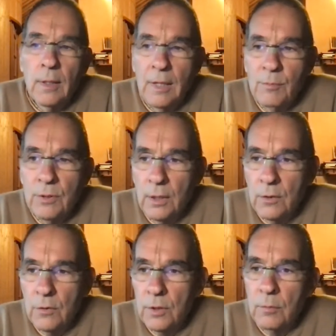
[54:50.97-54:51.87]

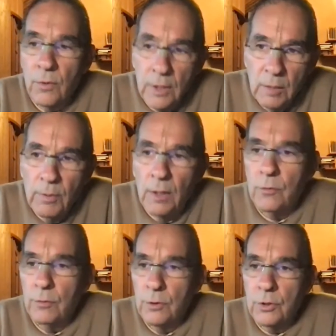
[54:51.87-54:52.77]
imitate. You can think
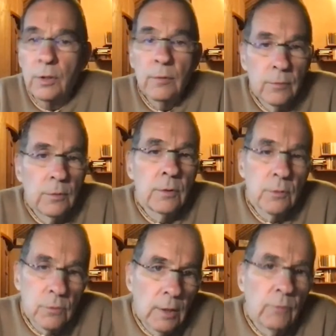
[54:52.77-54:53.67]
about Krishna. You
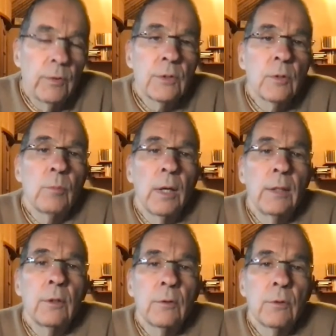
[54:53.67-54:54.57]
can try to fix the
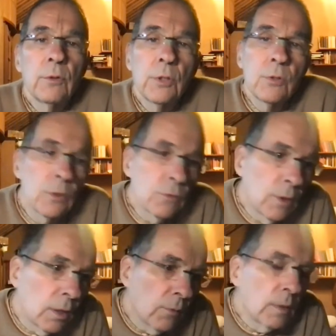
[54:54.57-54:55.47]
mind on Krishna. You can
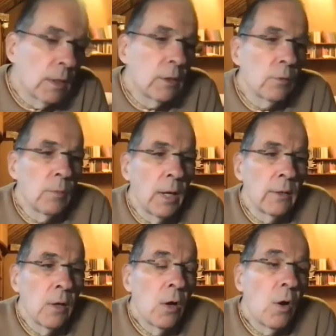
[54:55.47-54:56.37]
try to take your
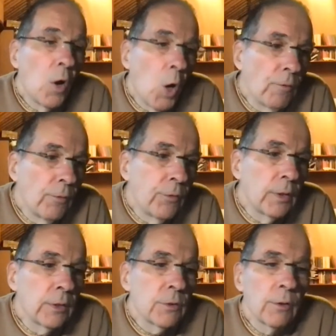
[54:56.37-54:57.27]
mind off of
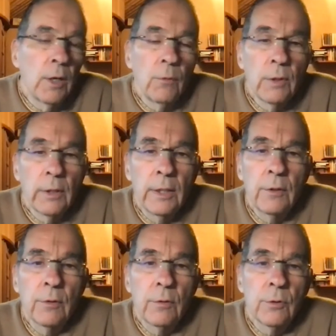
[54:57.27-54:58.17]
things that are not
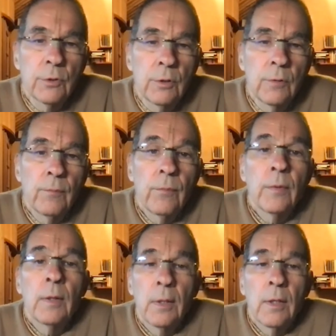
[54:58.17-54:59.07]
related to Krishna,
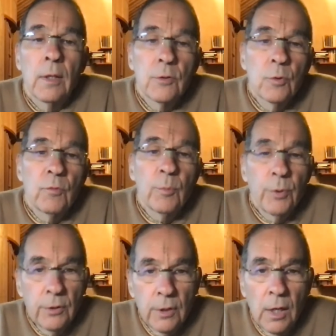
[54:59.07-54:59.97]
and so forth,
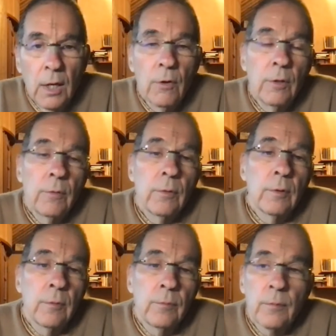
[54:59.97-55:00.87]
pratyahara,
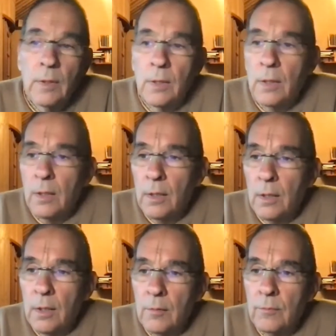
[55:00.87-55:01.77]

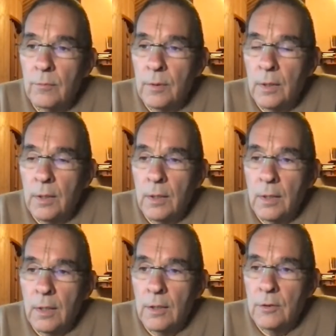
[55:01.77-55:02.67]

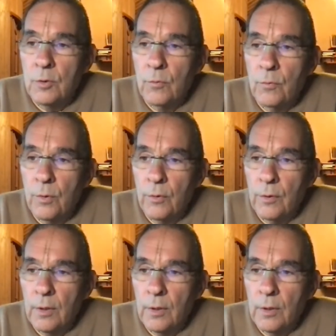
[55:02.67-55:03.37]
and so forth,